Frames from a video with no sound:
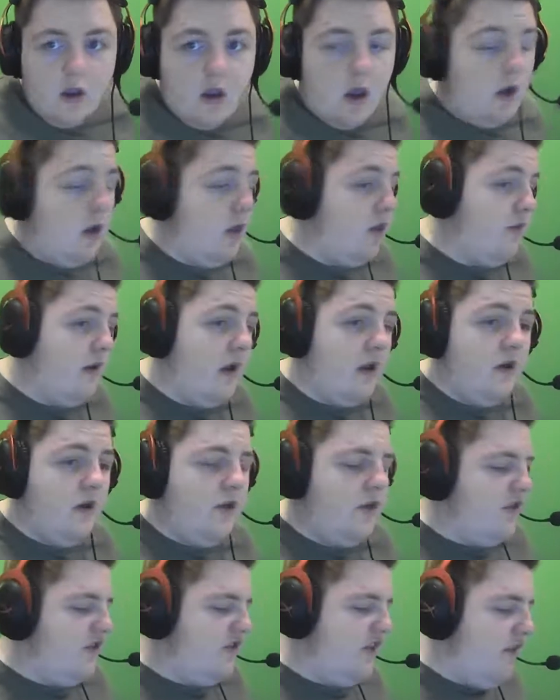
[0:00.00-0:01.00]

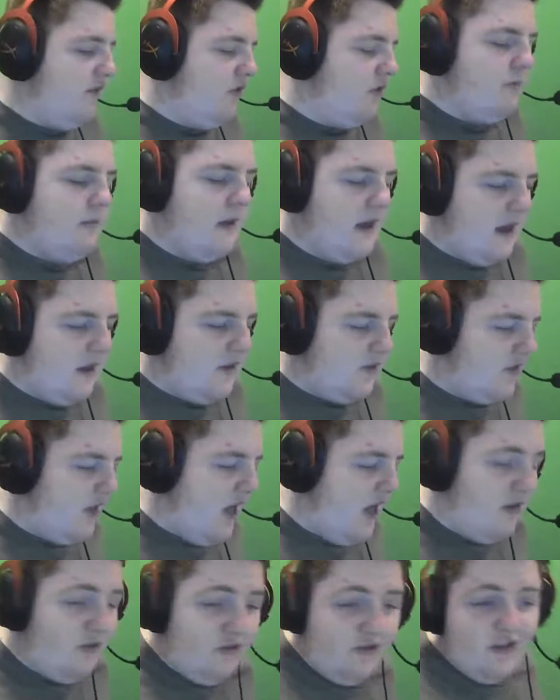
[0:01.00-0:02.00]
Another 7 minutes
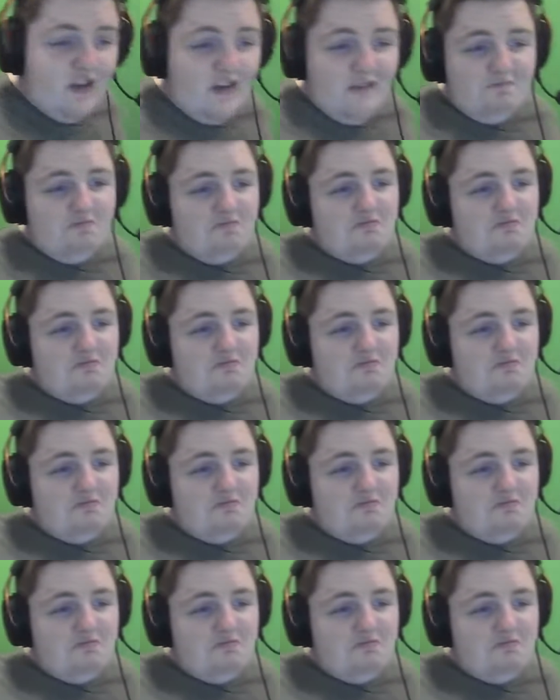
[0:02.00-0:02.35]
left.